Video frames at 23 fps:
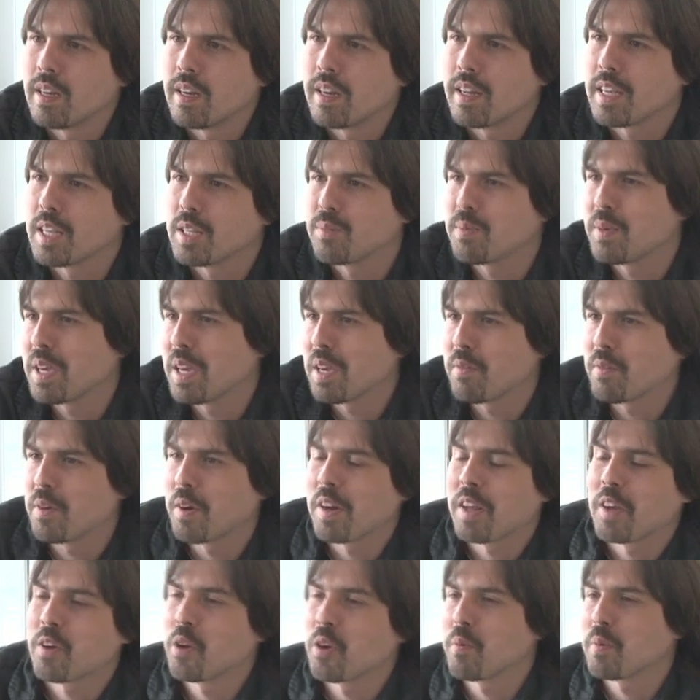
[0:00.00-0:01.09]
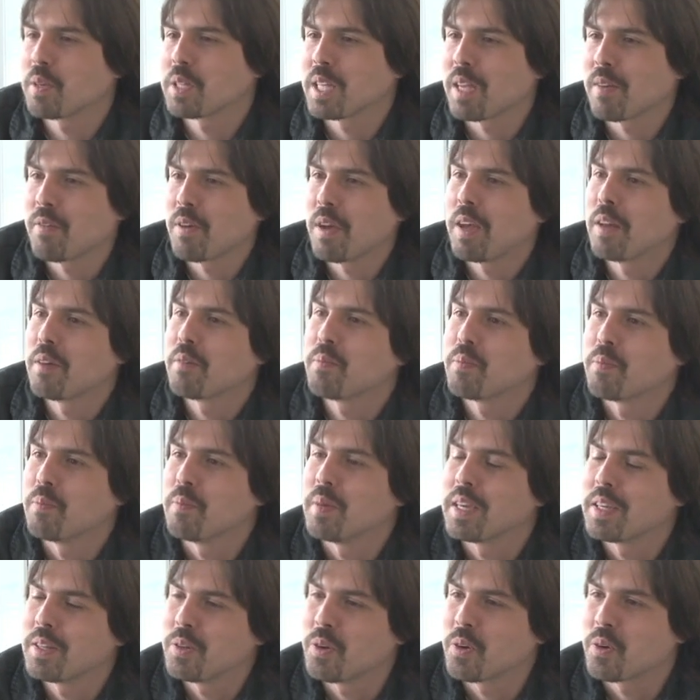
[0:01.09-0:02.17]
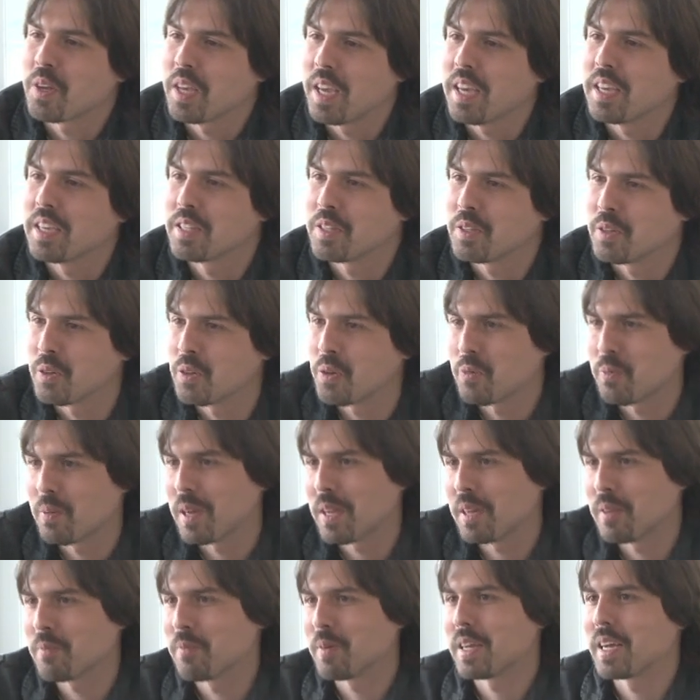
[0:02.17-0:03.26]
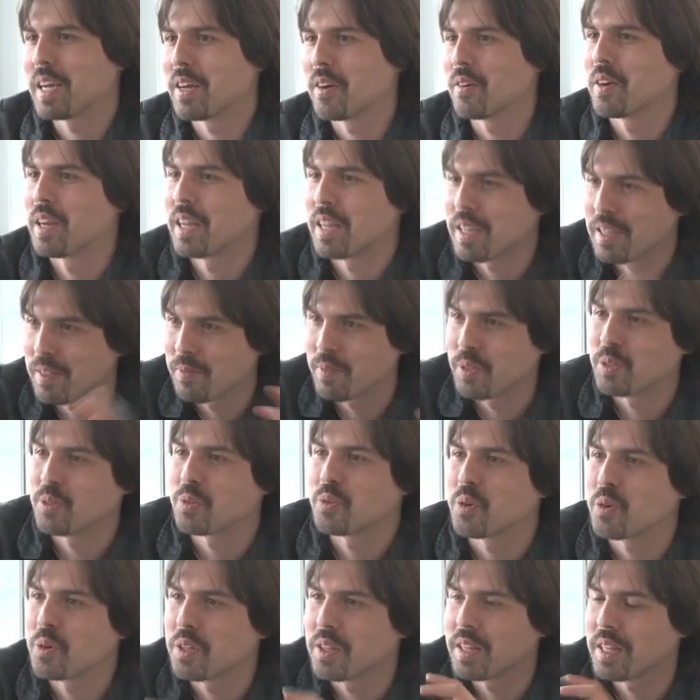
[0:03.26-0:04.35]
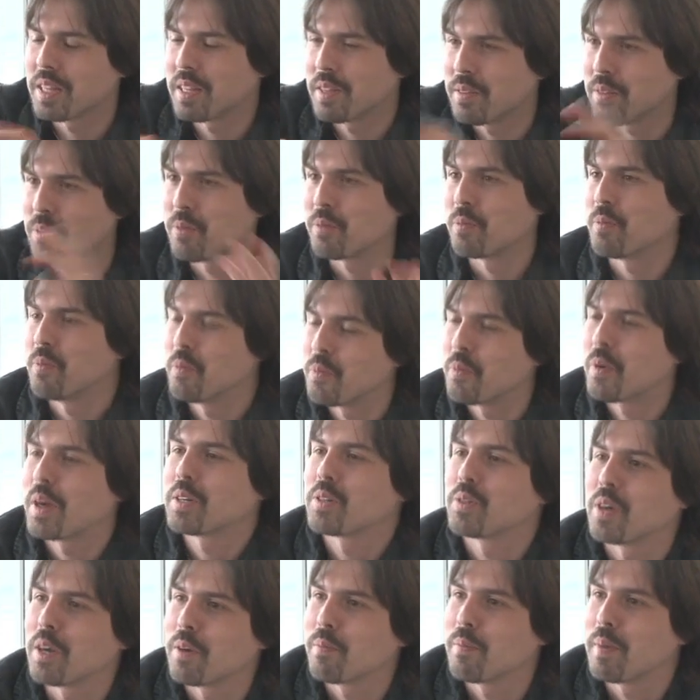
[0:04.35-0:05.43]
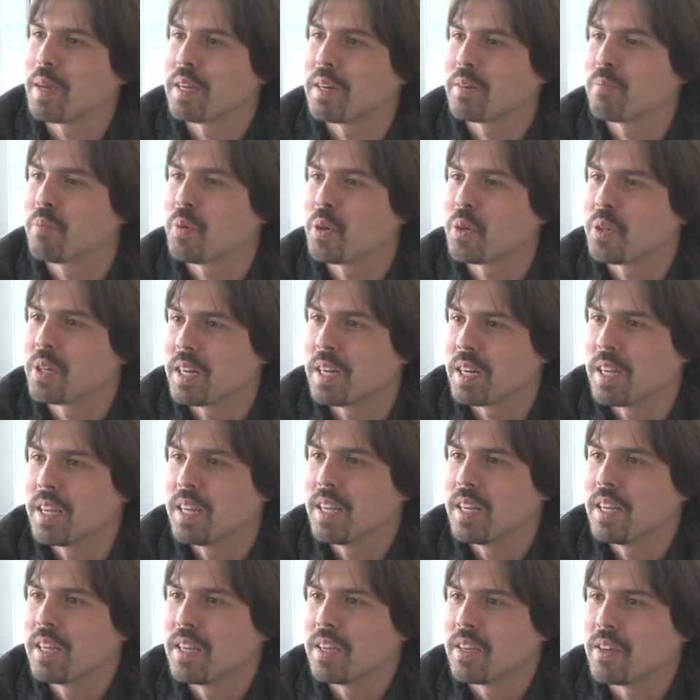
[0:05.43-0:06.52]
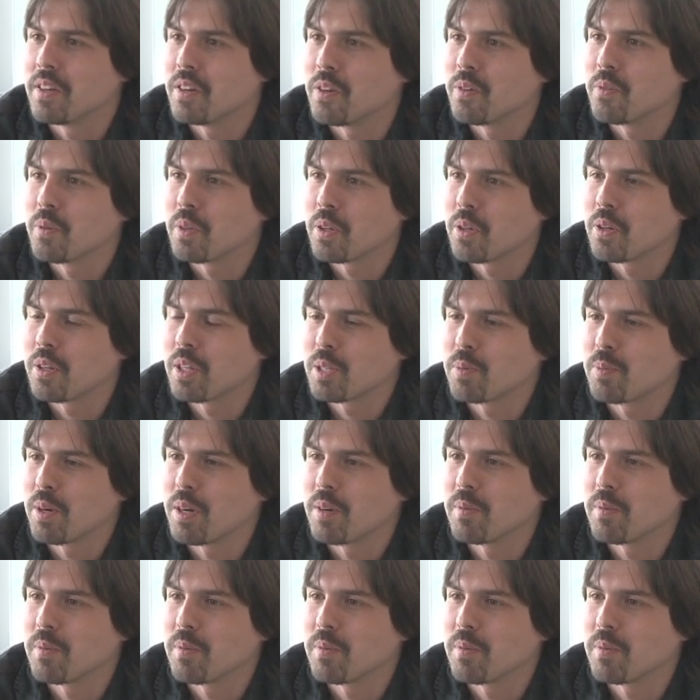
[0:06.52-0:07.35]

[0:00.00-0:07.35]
And I guess behavioral economics have helped make your case, you know, by, by yes. kind of like destroying yeah. the, the rational man model. Yeah, exactly.